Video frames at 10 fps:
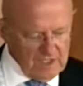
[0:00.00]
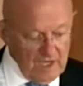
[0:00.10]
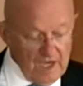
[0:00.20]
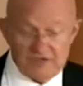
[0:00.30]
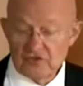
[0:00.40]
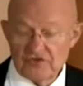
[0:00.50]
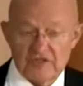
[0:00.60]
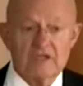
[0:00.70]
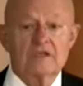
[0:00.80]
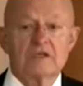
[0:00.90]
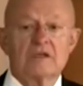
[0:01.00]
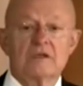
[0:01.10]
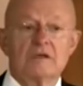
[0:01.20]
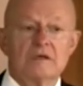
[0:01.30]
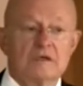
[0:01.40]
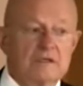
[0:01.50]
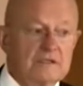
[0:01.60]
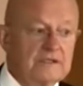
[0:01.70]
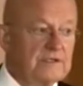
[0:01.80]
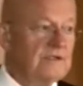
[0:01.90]
I do think
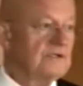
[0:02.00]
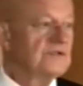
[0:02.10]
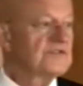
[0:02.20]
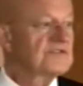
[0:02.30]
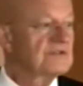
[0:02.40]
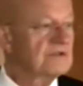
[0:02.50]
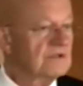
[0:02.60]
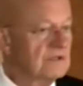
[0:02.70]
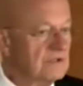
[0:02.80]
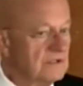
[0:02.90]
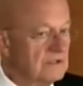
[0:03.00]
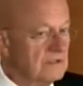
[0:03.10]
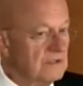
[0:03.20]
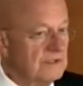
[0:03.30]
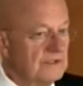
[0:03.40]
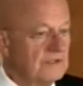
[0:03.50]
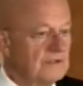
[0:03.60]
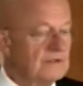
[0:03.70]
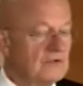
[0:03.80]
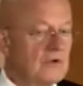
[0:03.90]
it is
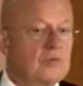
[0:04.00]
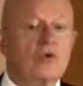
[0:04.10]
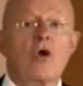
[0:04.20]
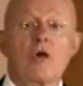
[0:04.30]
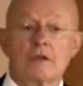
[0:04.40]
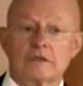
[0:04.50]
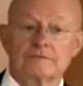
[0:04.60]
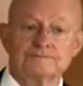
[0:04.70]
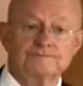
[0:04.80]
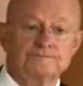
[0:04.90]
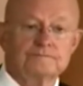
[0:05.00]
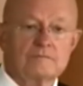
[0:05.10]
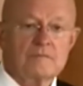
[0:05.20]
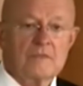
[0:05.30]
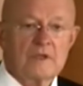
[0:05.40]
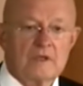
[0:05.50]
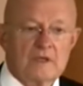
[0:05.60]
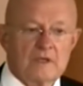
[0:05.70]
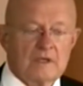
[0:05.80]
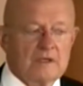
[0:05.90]
a noble calling.
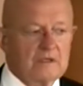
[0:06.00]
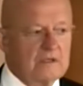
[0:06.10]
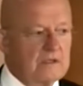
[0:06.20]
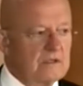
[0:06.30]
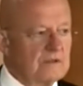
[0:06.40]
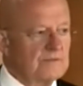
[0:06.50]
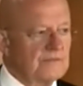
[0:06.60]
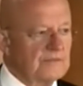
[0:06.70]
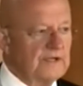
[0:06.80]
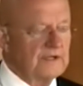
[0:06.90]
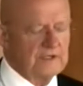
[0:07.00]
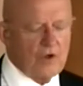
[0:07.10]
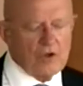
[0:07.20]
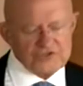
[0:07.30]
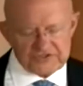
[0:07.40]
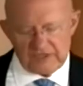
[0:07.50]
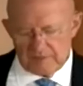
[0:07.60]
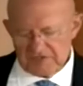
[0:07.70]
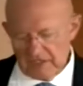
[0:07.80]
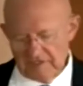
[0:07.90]
And it all
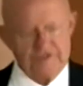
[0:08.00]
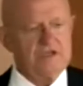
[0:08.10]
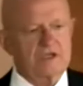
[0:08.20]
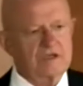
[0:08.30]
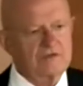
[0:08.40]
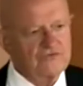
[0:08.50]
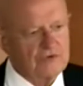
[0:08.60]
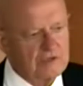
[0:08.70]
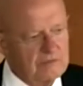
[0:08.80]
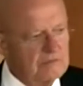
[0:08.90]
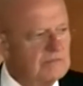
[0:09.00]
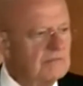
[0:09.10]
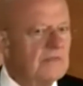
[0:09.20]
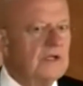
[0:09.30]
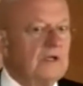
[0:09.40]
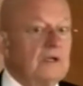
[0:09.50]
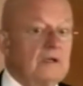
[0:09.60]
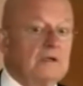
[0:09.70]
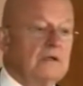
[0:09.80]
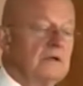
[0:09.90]
stems, I think, from
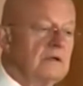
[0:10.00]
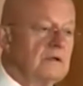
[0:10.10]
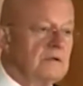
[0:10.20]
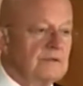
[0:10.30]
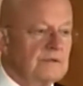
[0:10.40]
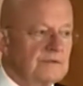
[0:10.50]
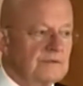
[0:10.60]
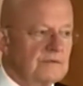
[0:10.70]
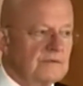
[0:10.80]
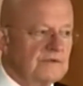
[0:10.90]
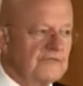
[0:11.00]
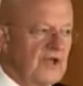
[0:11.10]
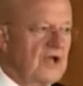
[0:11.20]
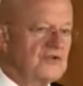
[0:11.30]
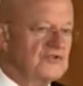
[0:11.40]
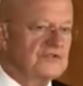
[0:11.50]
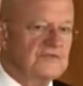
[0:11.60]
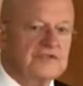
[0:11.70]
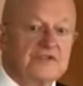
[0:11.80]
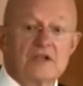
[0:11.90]
the values of
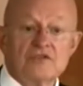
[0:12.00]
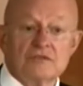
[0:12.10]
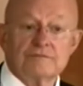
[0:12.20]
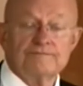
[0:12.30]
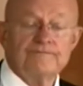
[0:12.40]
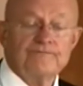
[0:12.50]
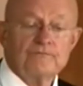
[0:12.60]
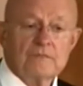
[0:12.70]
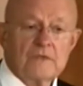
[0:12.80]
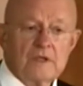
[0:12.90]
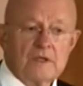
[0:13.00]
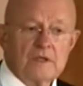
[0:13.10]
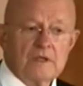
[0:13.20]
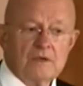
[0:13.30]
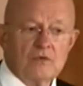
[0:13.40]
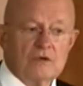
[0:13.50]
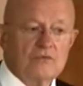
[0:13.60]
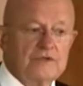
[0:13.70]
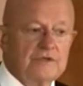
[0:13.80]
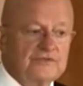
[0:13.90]
this nation and what
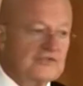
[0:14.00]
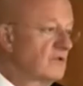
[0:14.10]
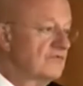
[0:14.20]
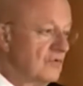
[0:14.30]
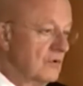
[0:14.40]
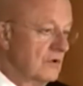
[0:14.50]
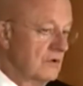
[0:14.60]
we have stood for.